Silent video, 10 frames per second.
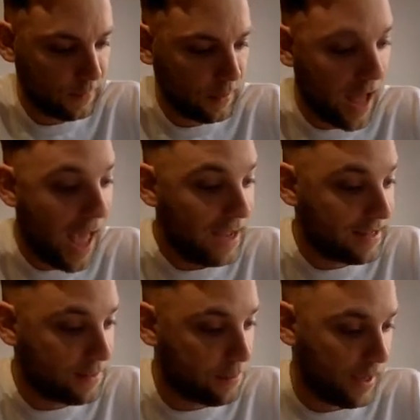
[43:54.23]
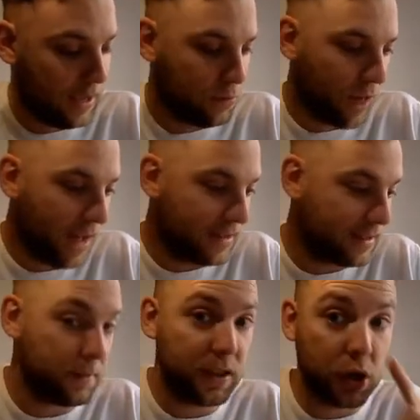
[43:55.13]
X be, well, X is going
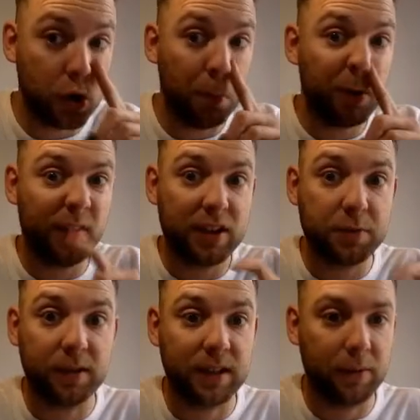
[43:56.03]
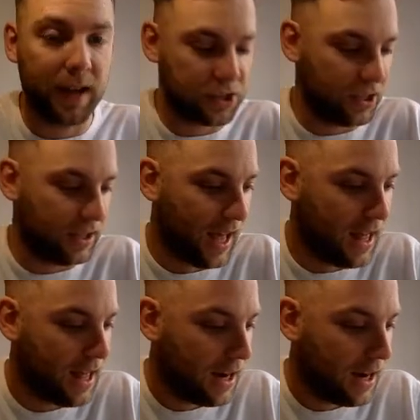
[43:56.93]
to be the number of veg meals that we actually get.